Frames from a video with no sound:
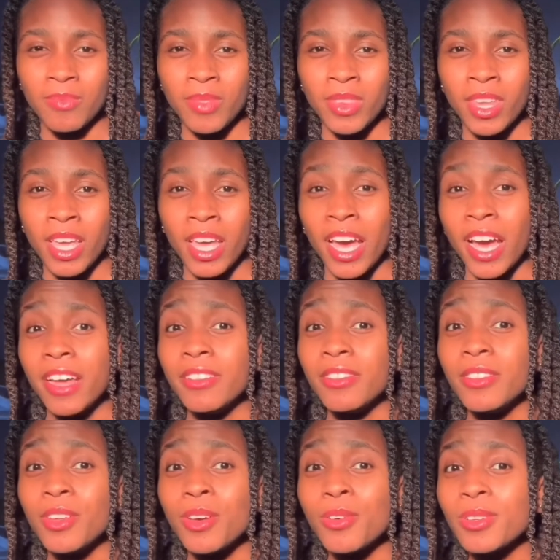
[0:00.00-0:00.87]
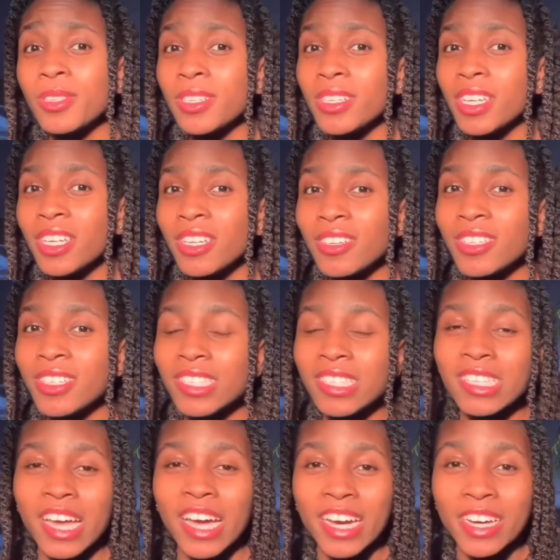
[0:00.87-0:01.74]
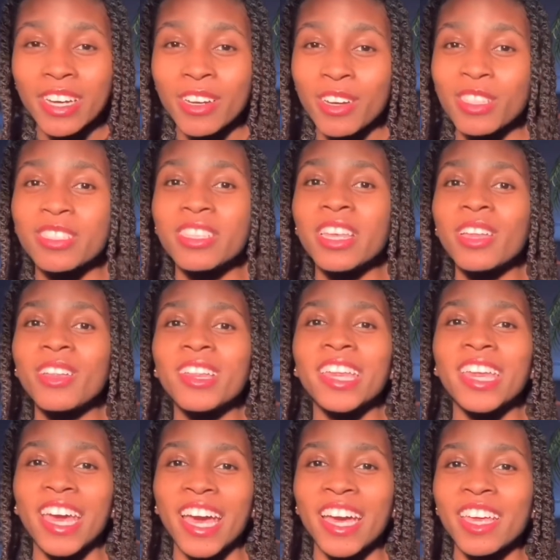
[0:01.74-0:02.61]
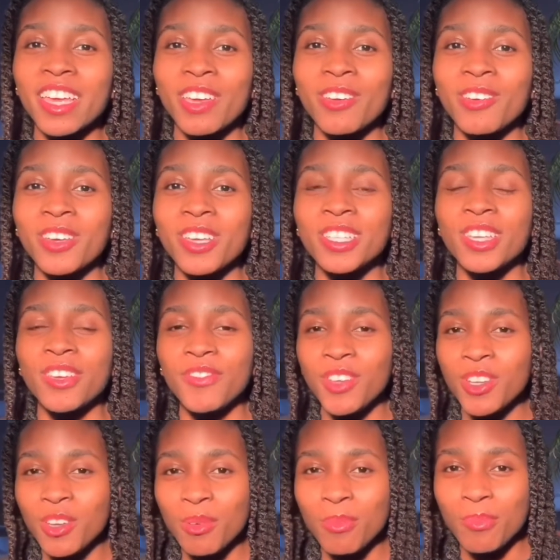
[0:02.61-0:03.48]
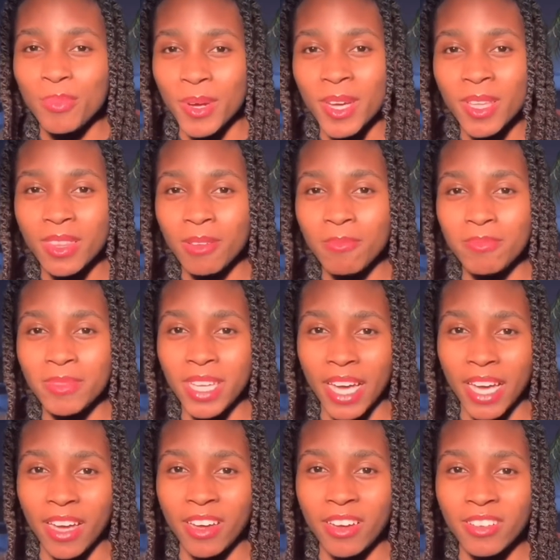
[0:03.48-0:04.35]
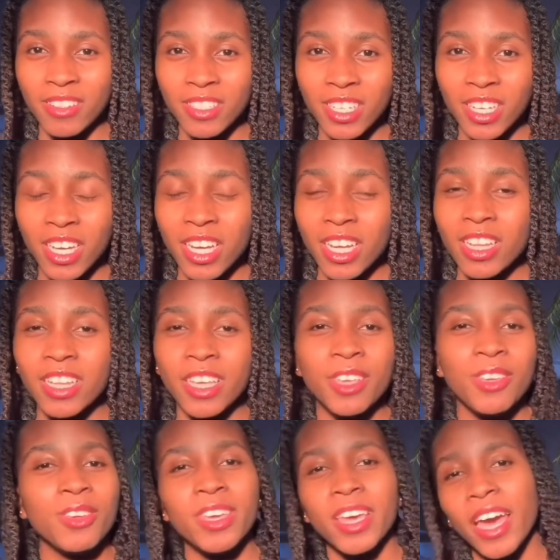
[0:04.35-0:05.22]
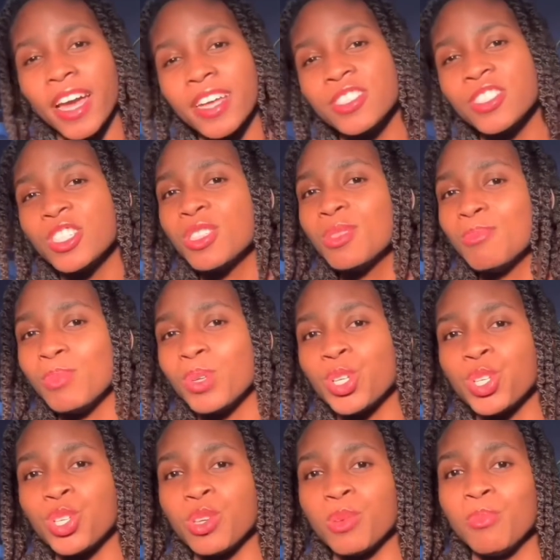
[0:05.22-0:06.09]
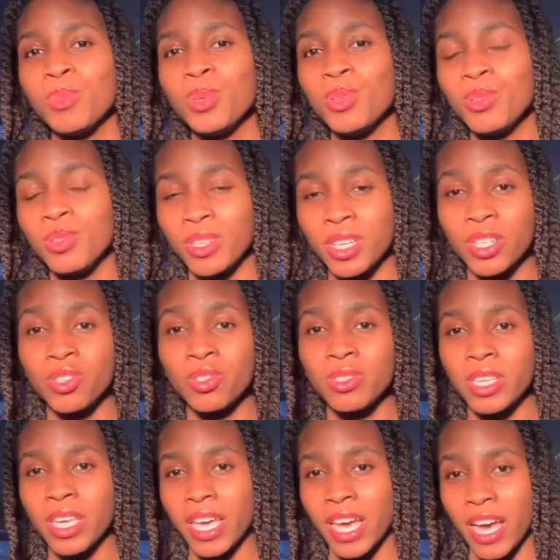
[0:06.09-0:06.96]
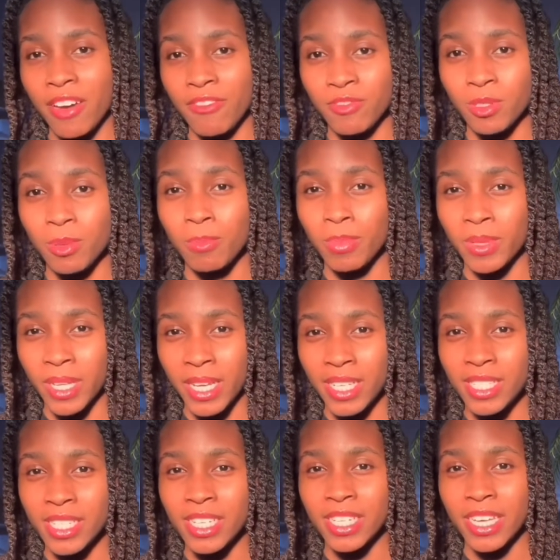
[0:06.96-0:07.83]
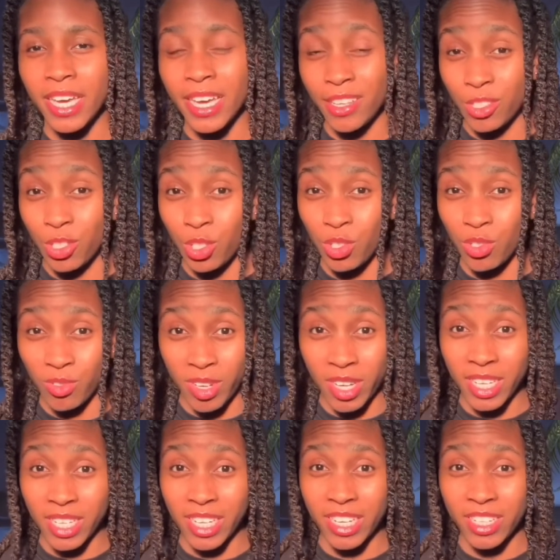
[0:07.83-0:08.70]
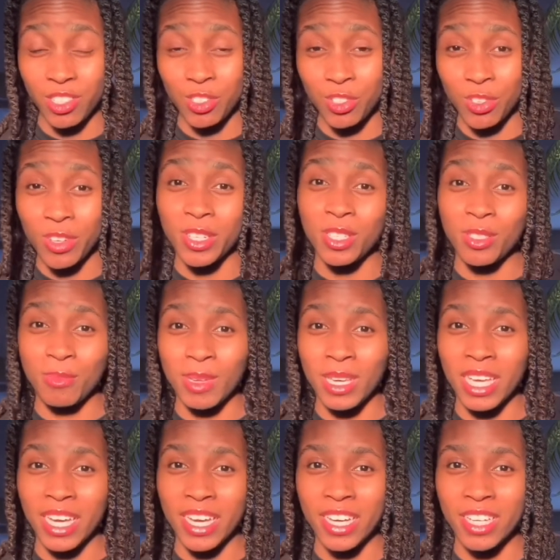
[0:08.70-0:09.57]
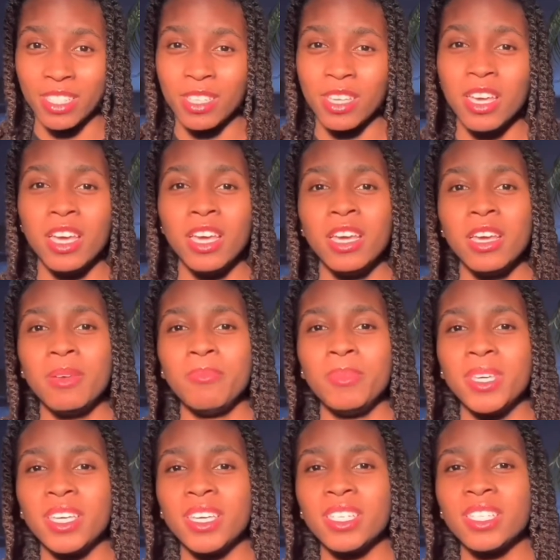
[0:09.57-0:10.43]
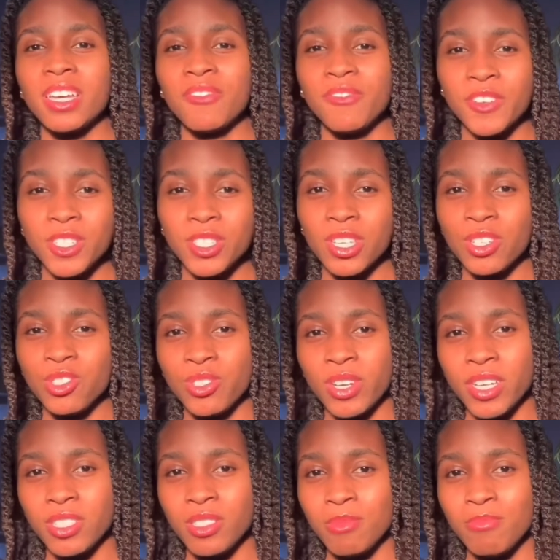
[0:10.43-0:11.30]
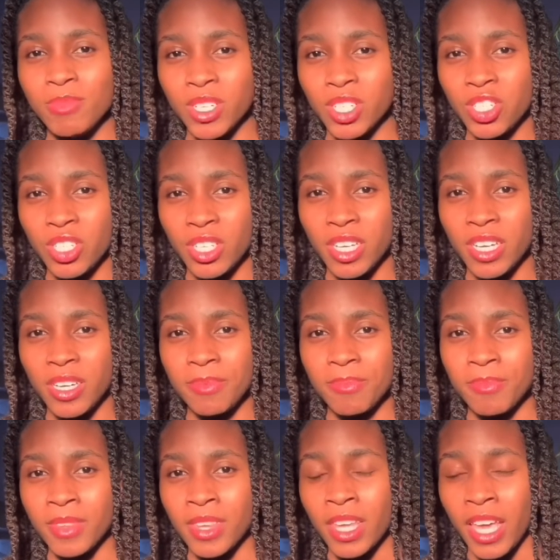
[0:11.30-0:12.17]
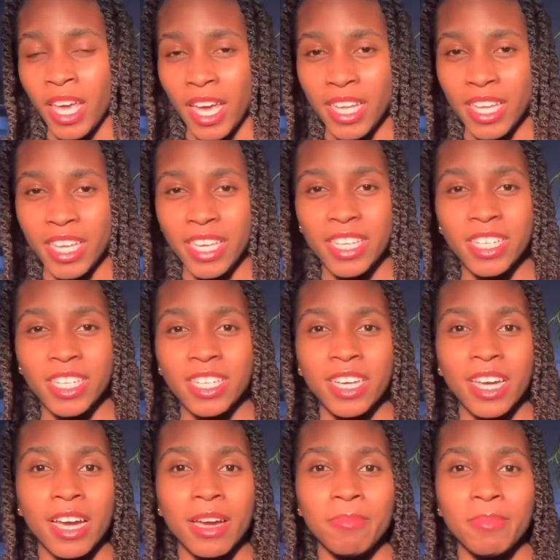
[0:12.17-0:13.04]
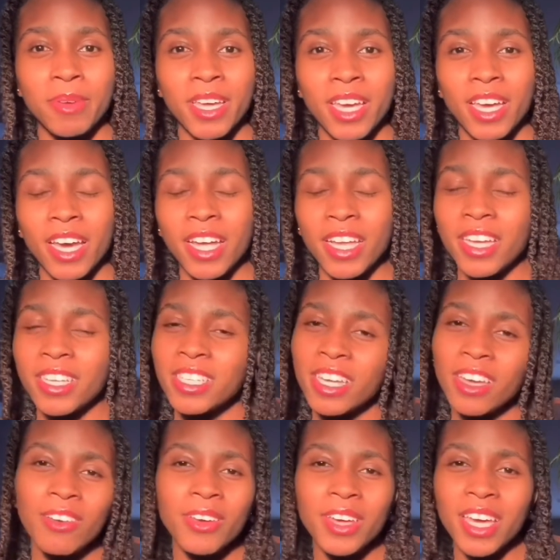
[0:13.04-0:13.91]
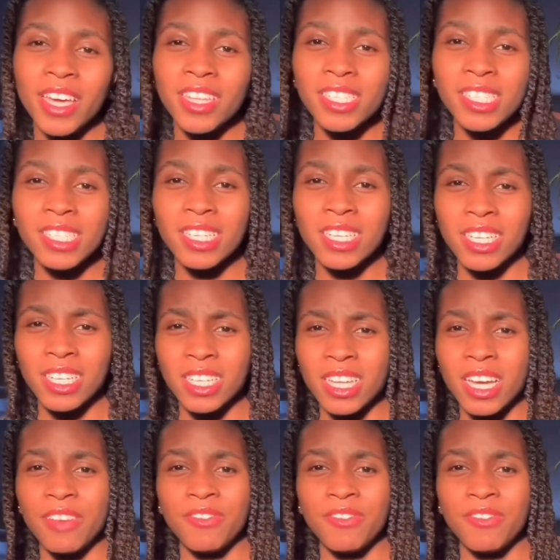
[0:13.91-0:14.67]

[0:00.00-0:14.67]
And those little suckers, they'll get you, because if you don't break them down, like you can't just mush them. You literally have to blend it and strain it. Trust me, guys, because at first I tried to mush it and heat it up, and I was like, okay, this is good enough.